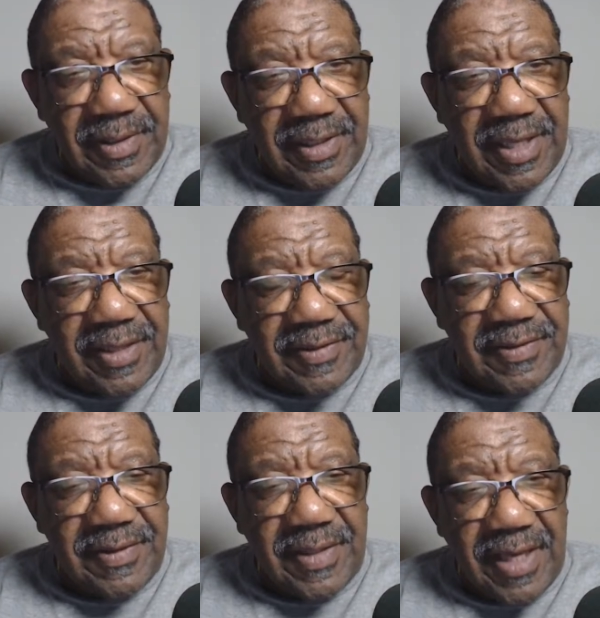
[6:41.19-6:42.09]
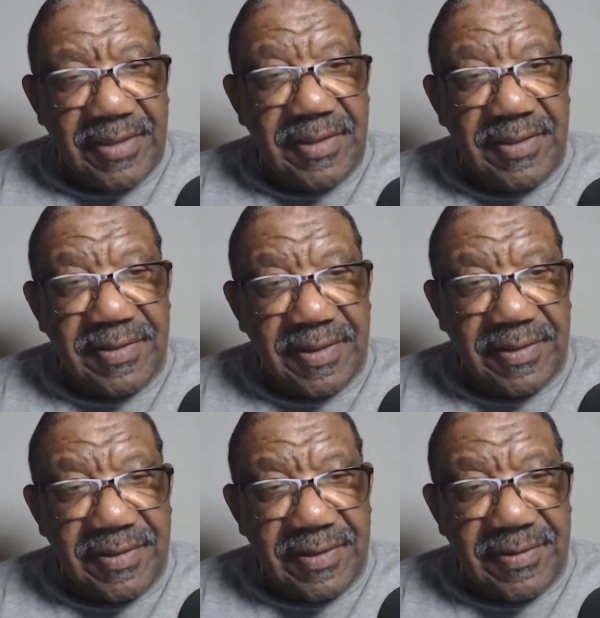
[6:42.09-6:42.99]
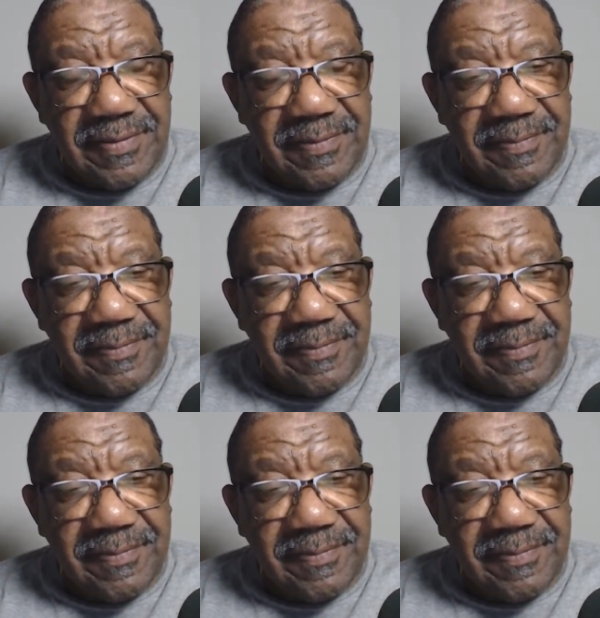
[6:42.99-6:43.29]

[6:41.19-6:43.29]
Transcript: in the 1860s.